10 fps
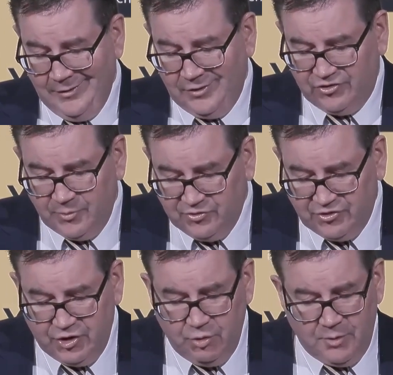that's
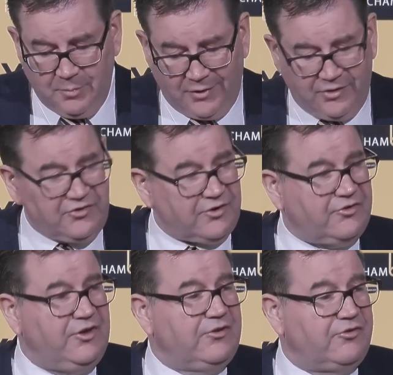obscured by the
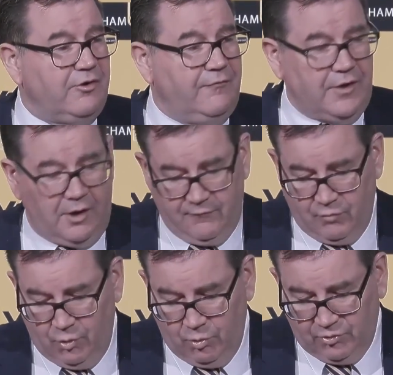success of the
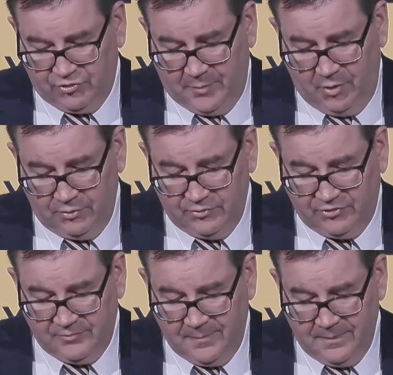overall response.